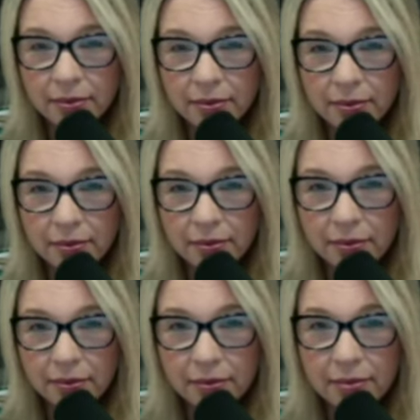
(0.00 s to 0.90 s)

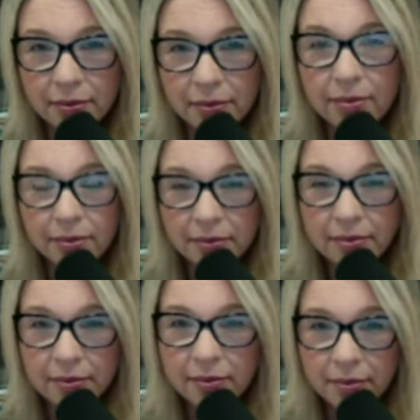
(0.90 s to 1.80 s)

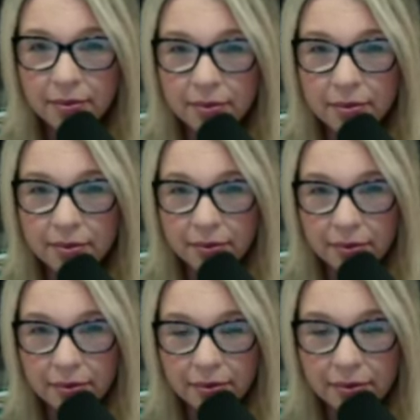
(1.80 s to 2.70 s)

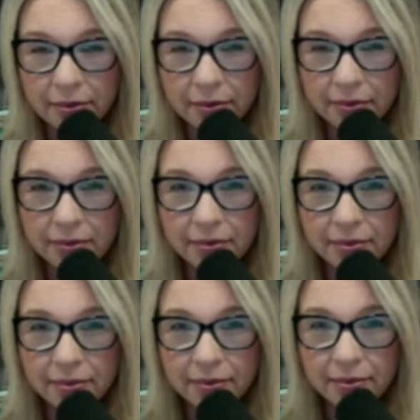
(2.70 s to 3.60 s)

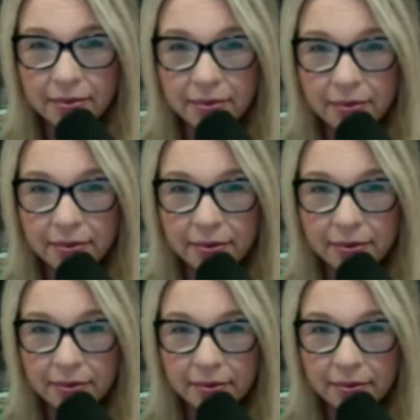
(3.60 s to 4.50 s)

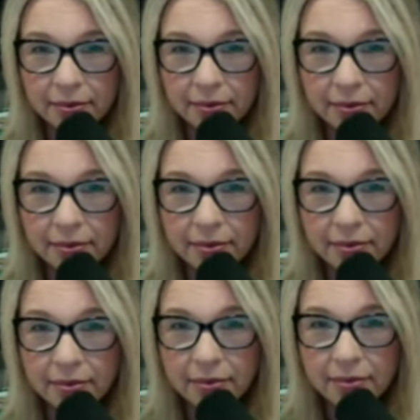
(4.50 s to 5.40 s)

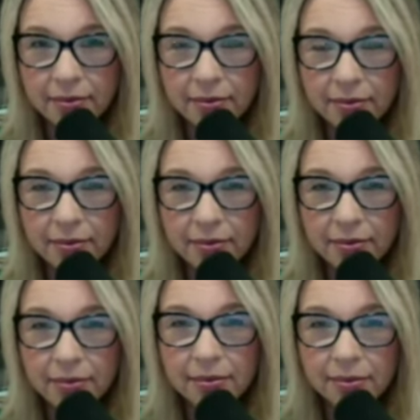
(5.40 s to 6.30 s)

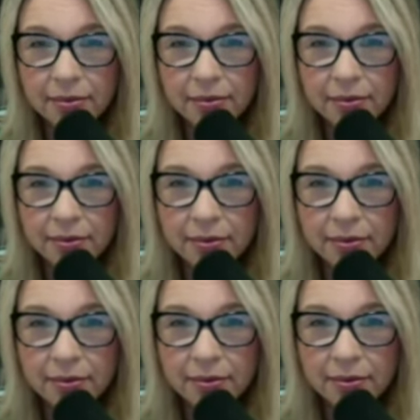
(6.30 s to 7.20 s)
The person shown says nothing.